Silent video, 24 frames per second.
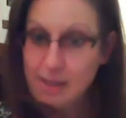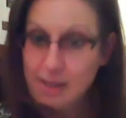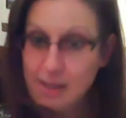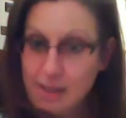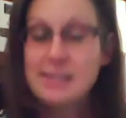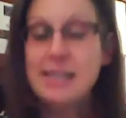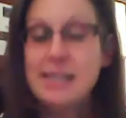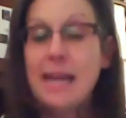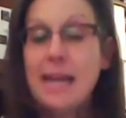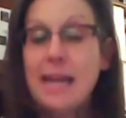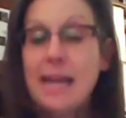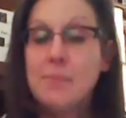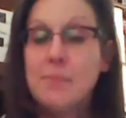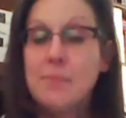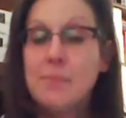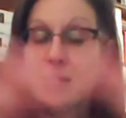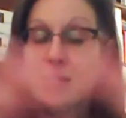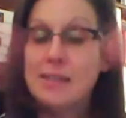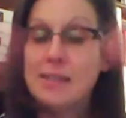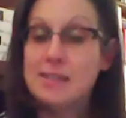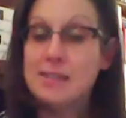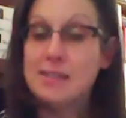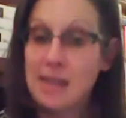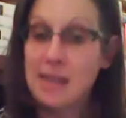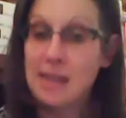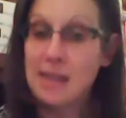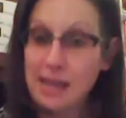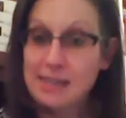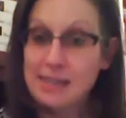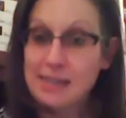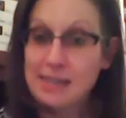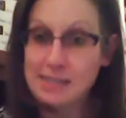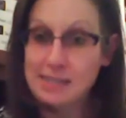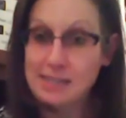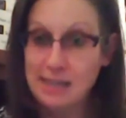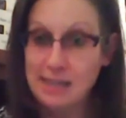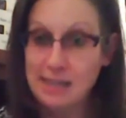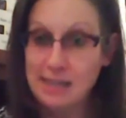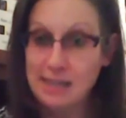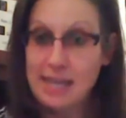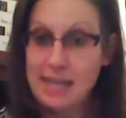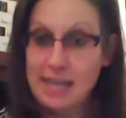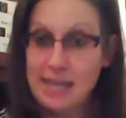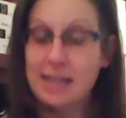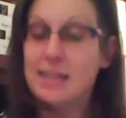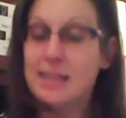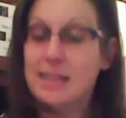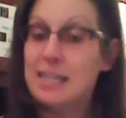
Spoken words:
set up the design such that